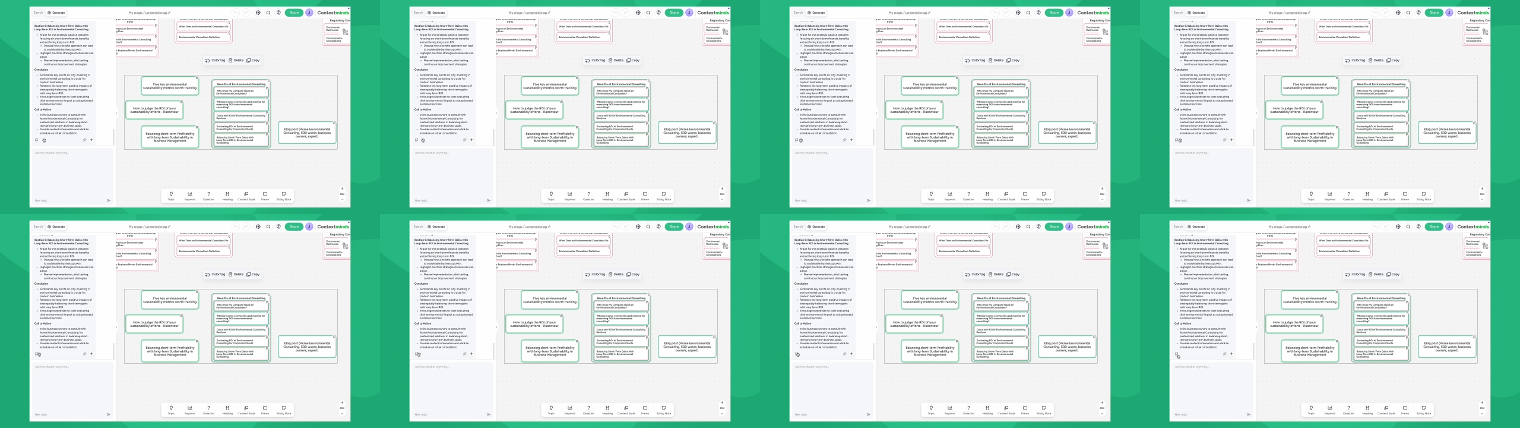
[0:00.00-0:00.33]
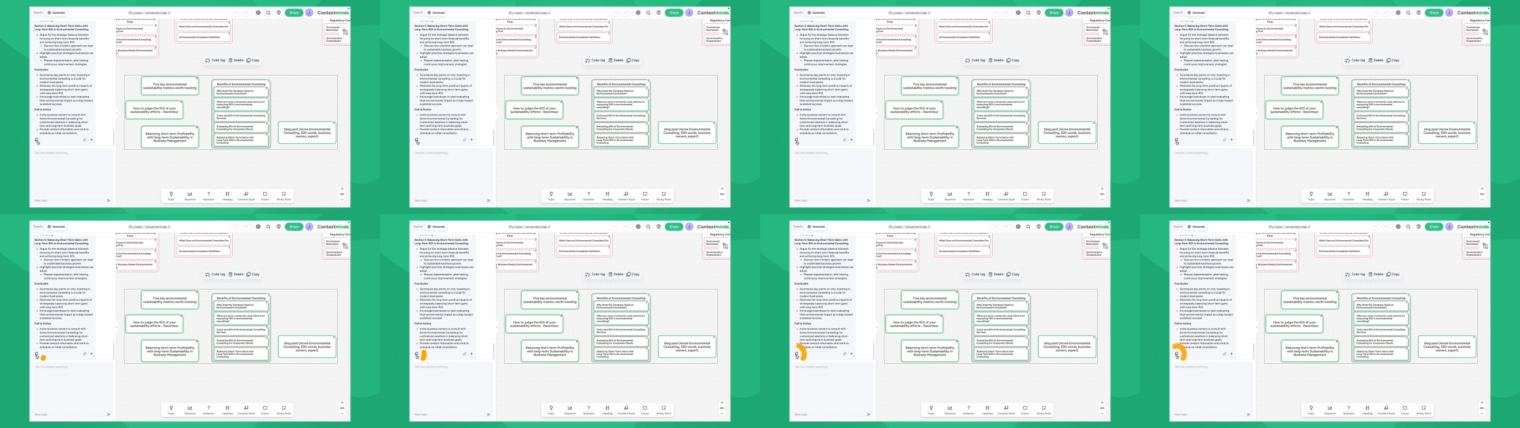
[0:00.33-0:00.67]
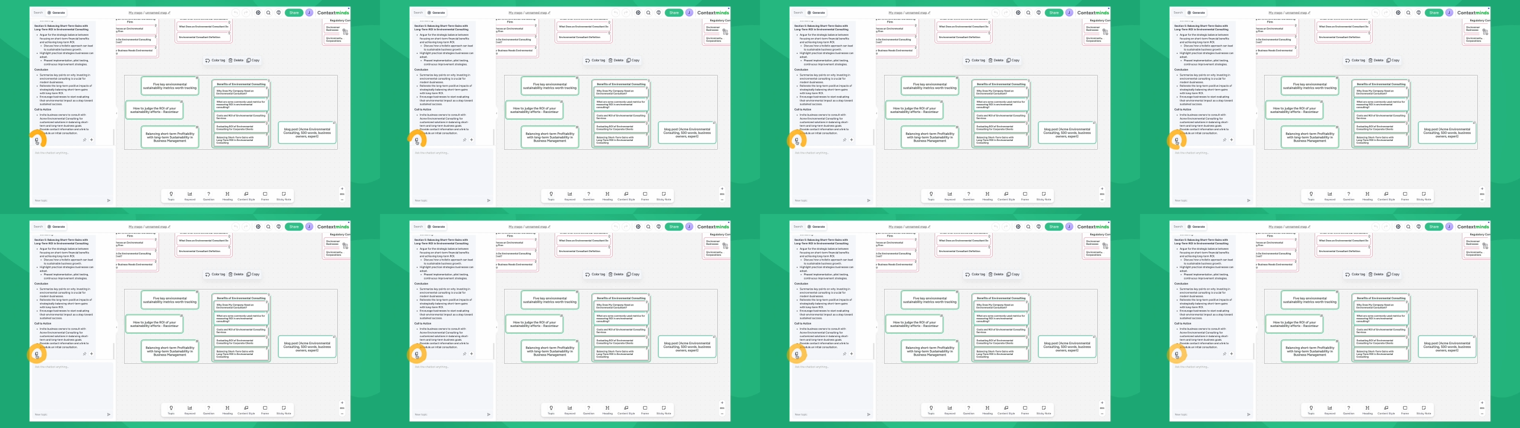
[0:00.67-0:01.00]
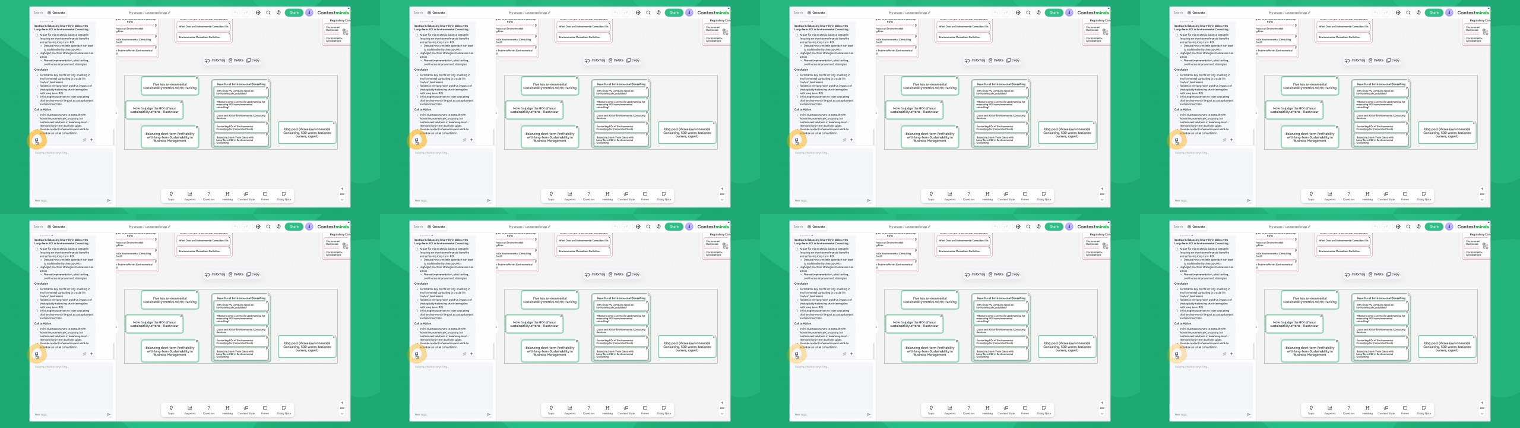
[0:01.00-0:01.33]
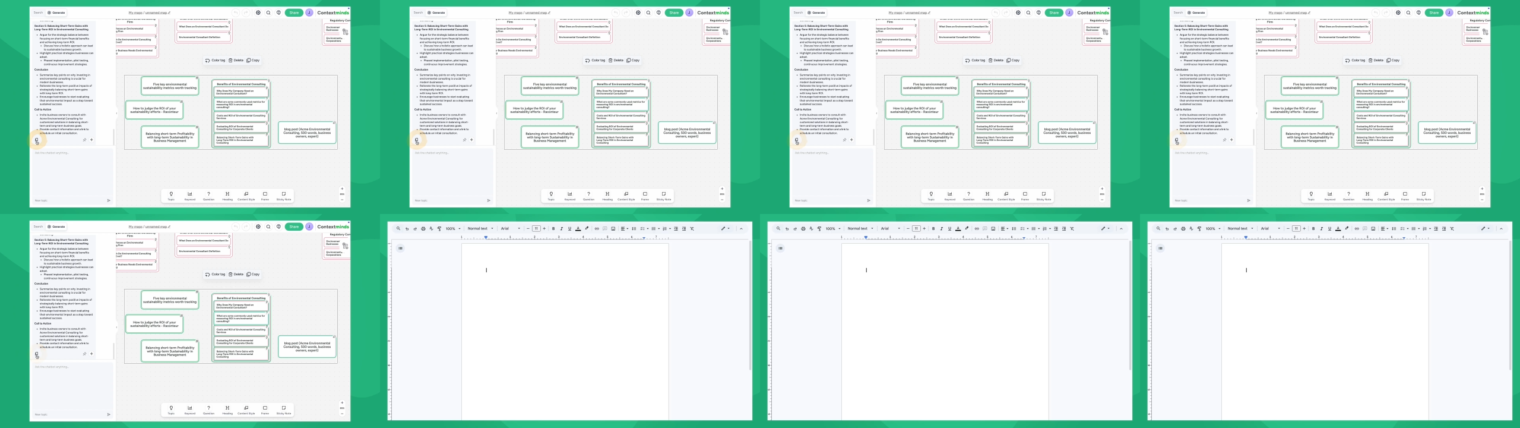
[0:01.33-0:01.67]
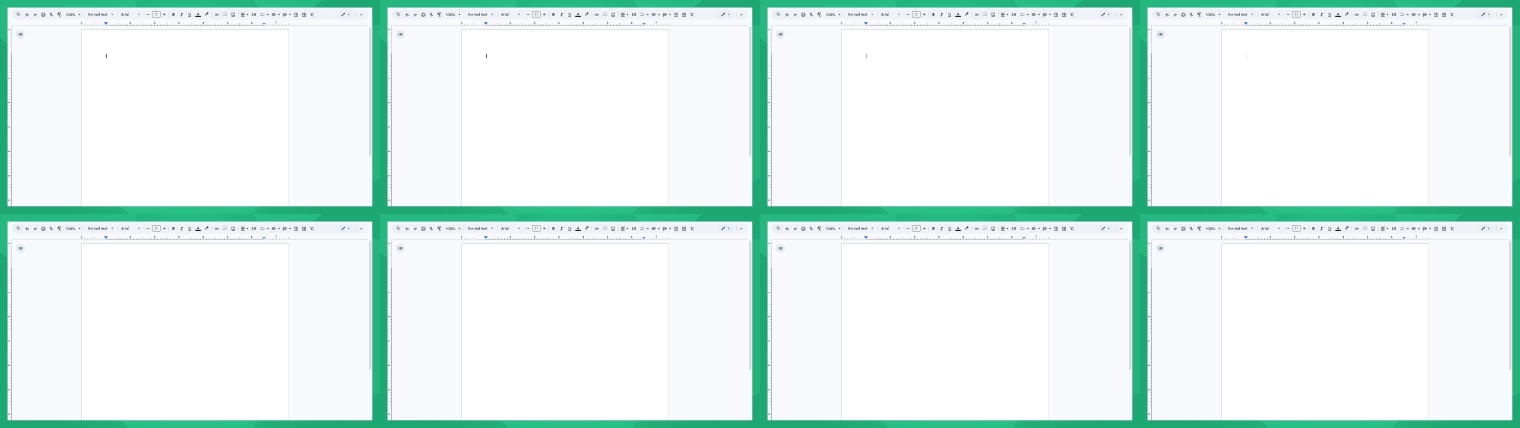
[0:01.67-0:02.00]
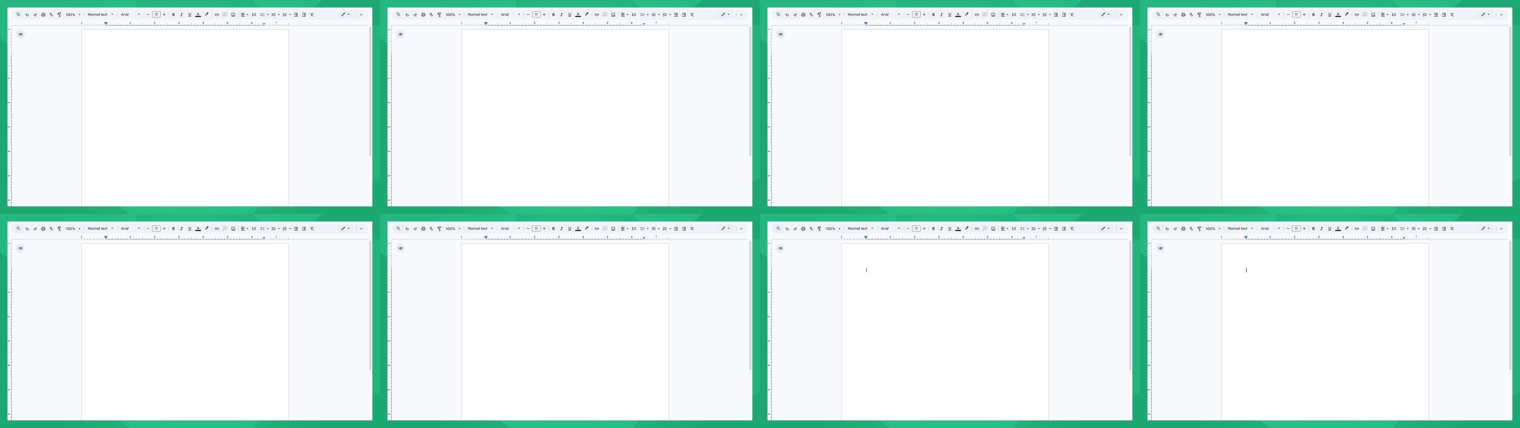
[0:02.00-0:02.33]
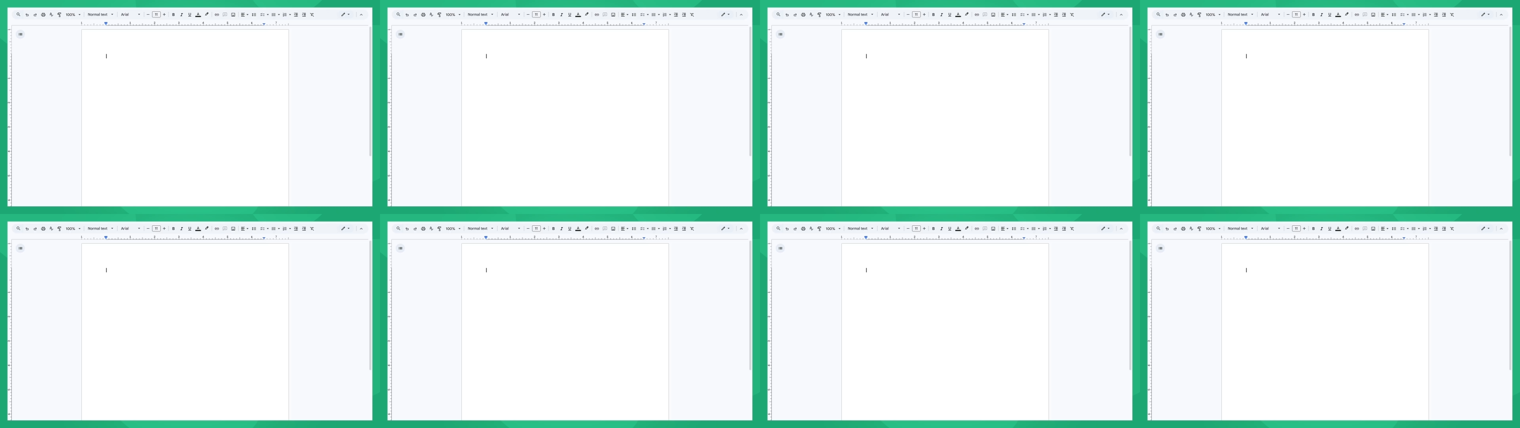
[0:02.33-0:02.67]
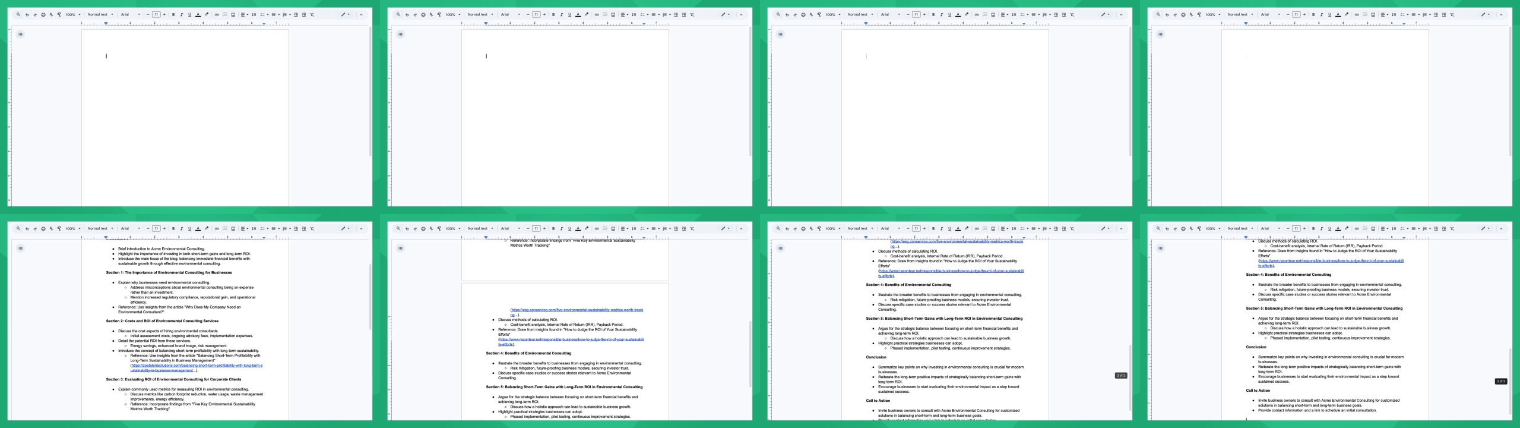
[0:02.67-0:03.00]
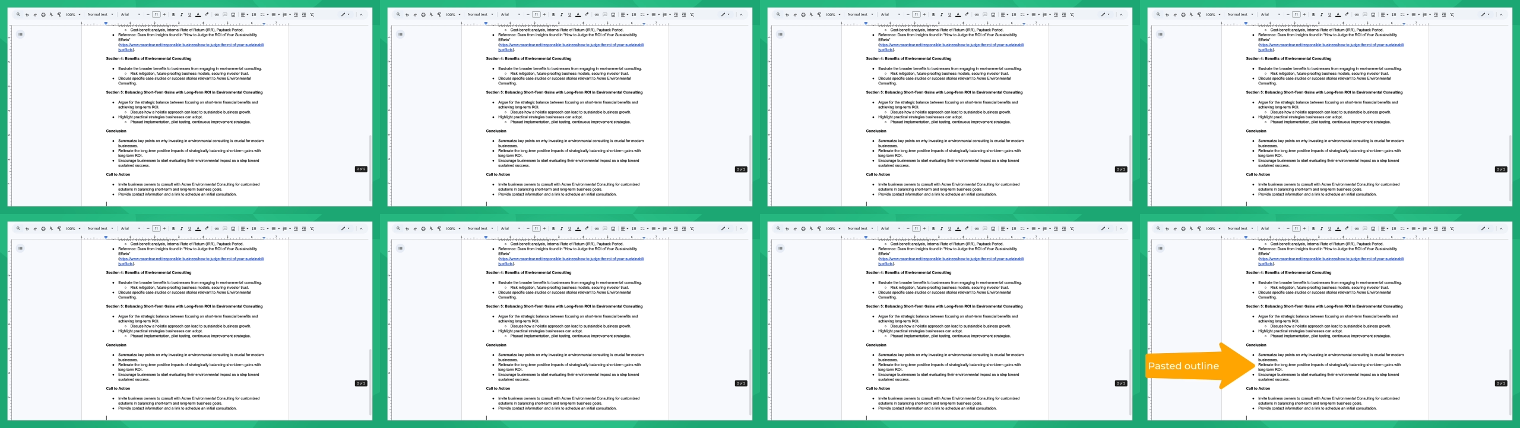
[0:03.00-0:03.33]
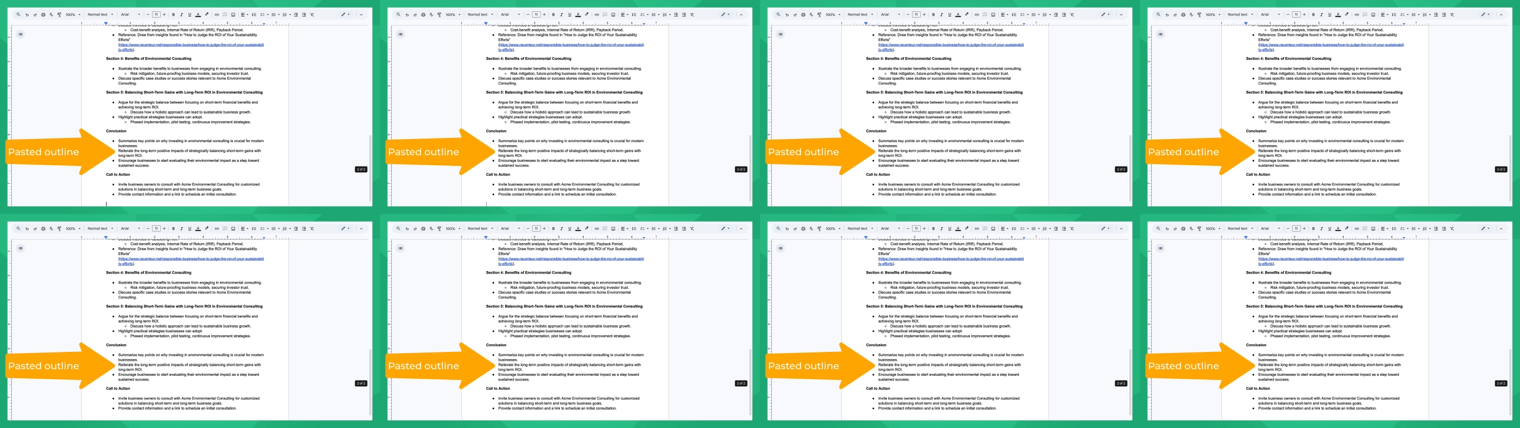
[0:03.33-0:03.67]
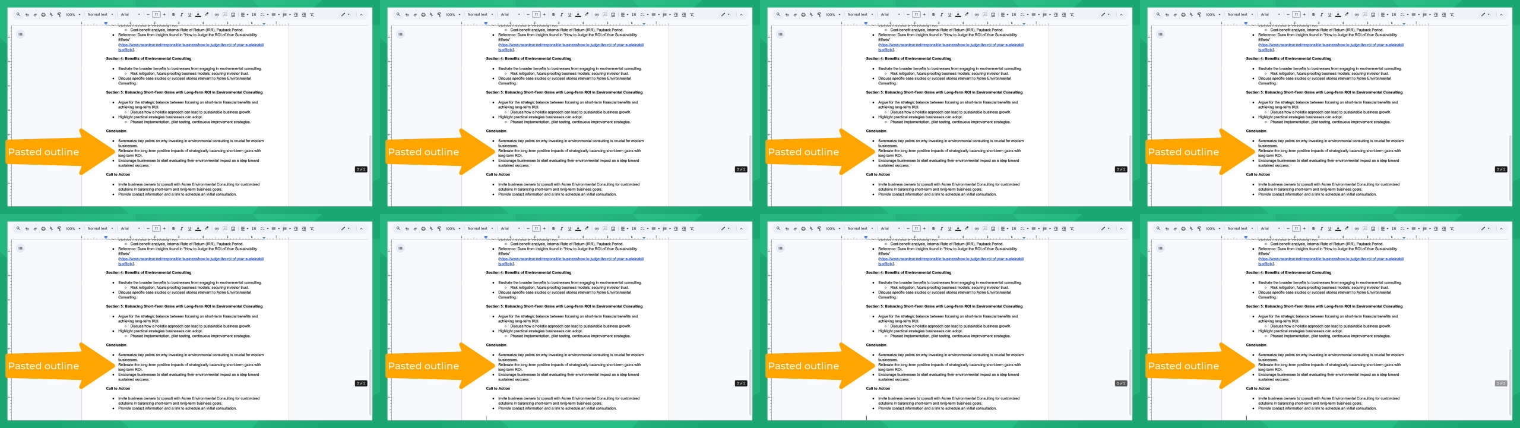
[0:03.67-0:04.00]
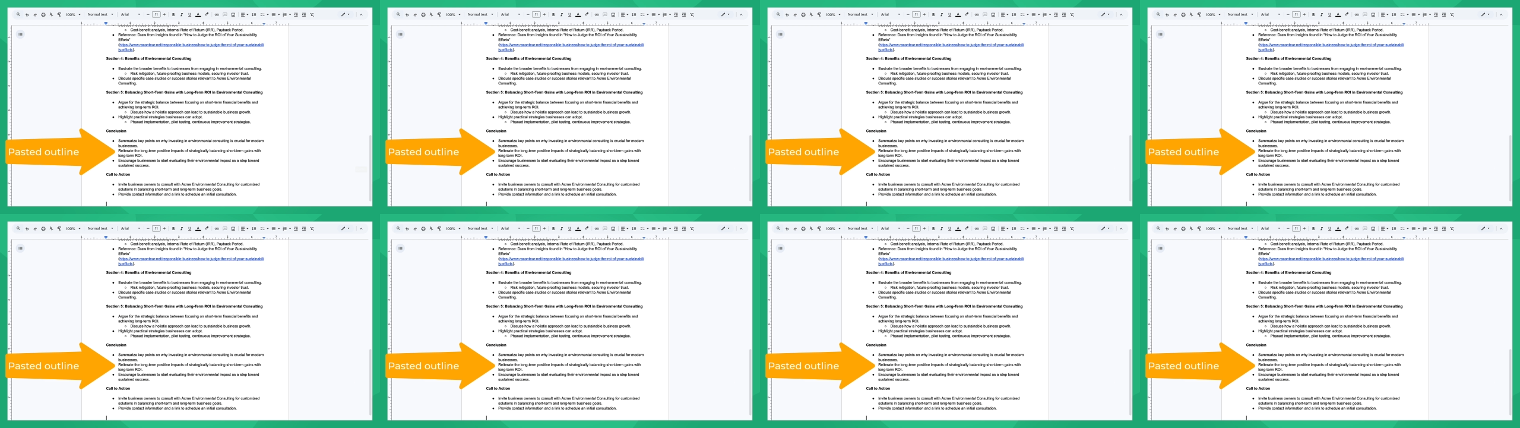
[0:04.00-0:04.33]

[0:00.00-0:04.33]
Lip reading: No face is visible, so there are no lips to read.